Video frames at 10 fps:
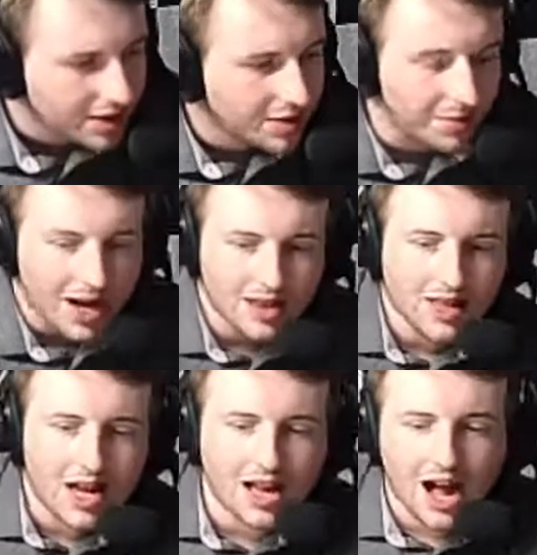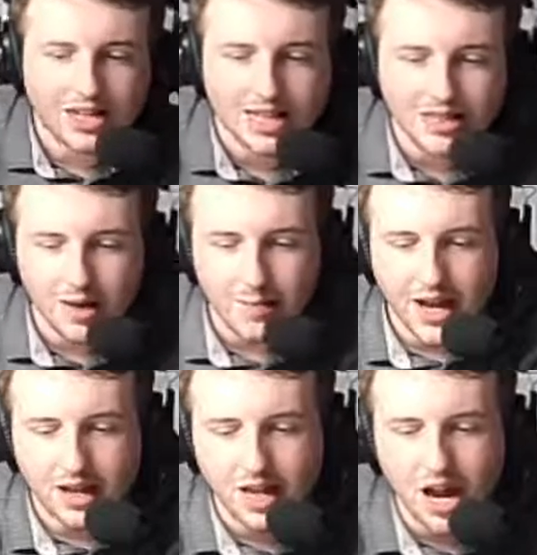Well,
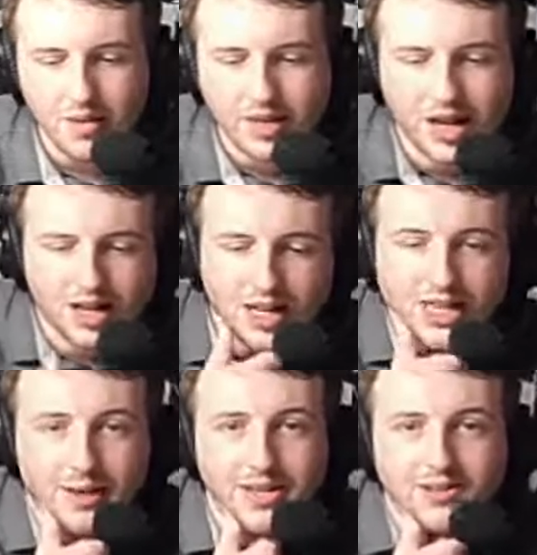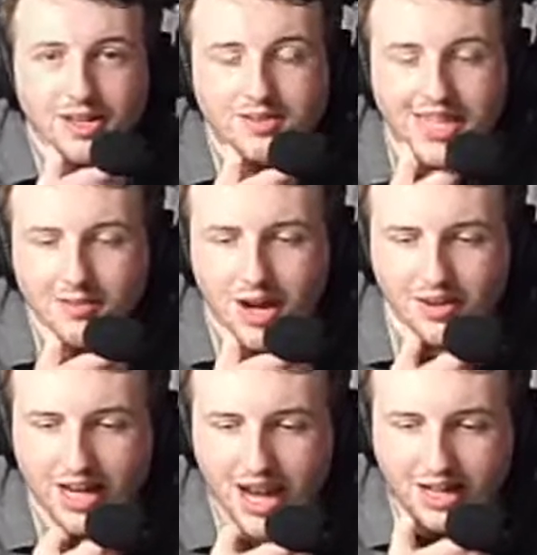our timing screens seem
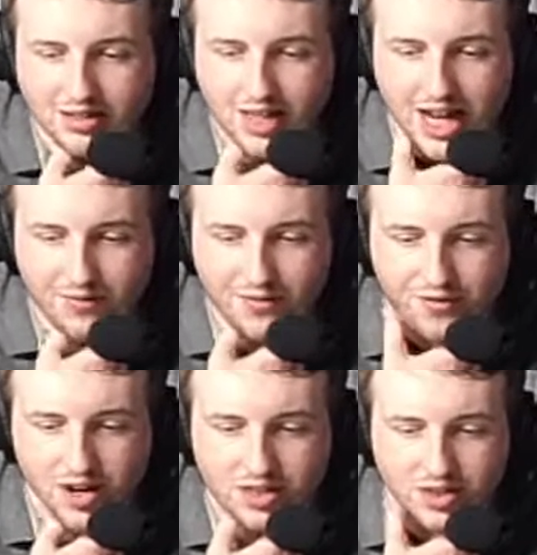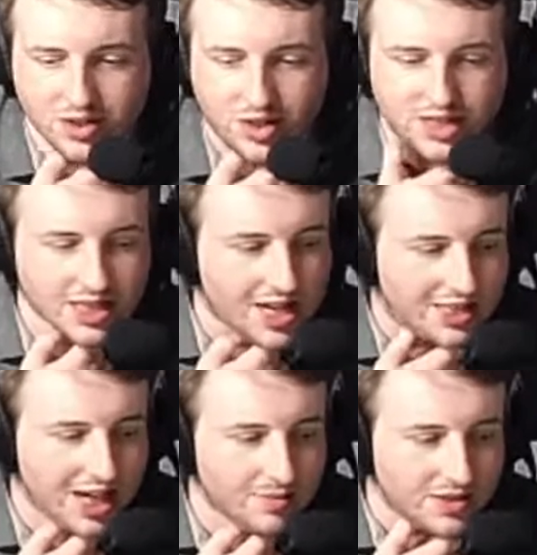okay. They haven't frozen according to
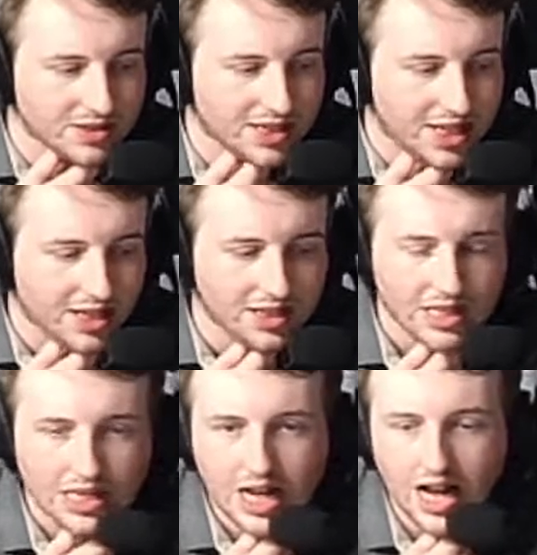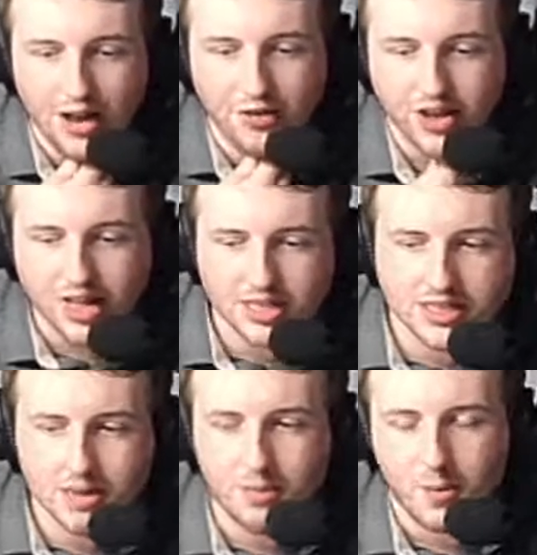this. I'm still seeing things
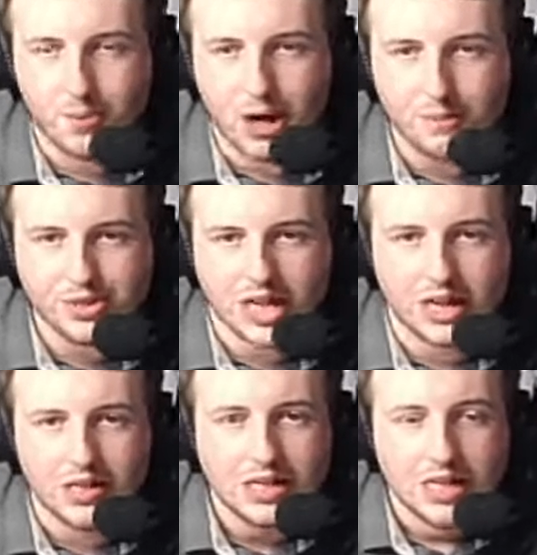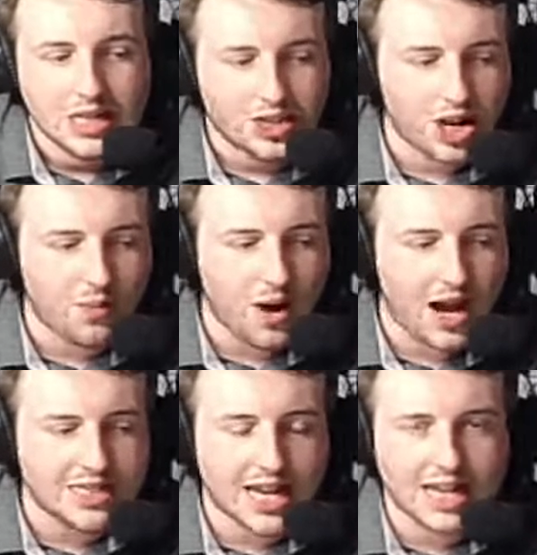pop up. So don't know why
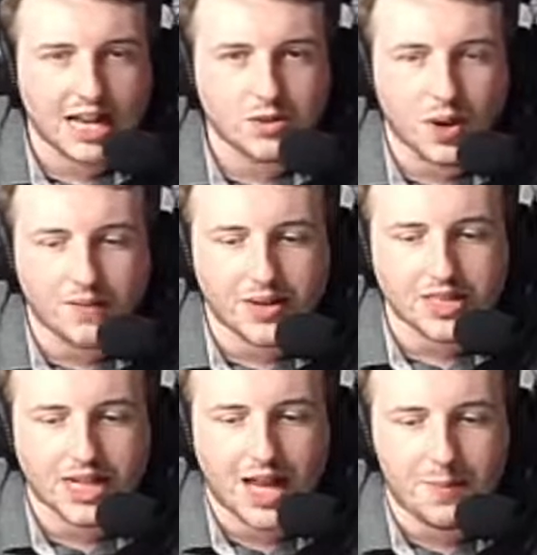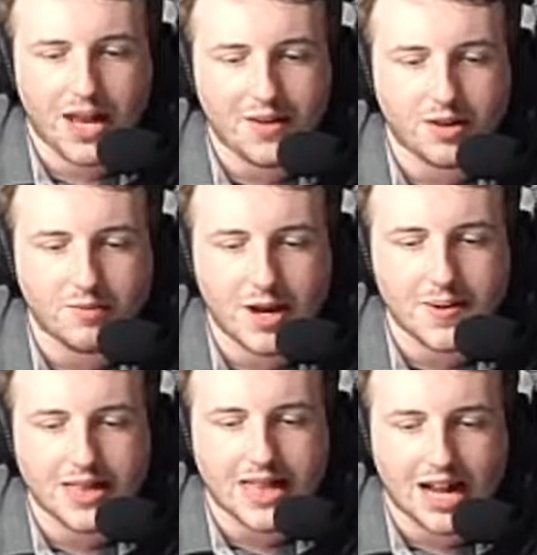it's saying lap 12 when it's only lap 11.
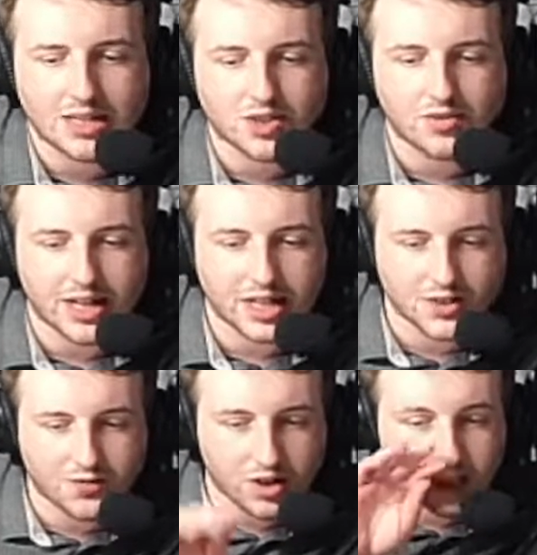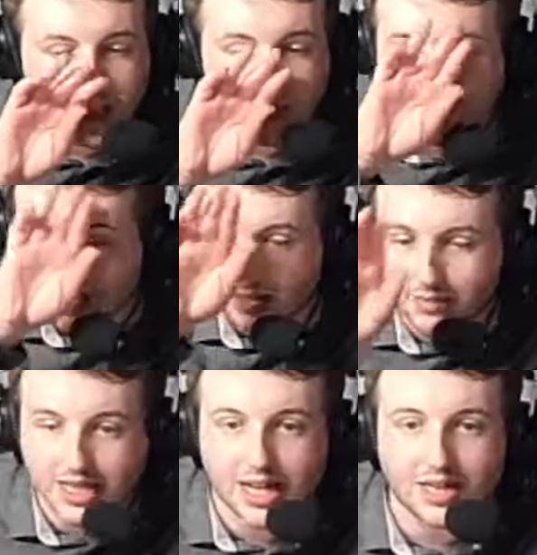Maybe that screen has frozen, but let me
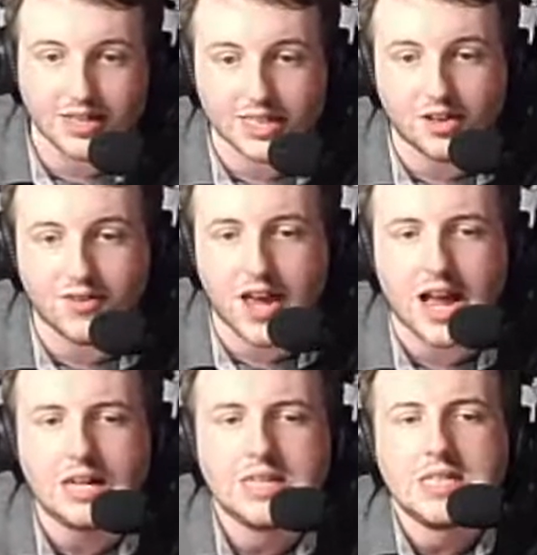tell you, they're still there.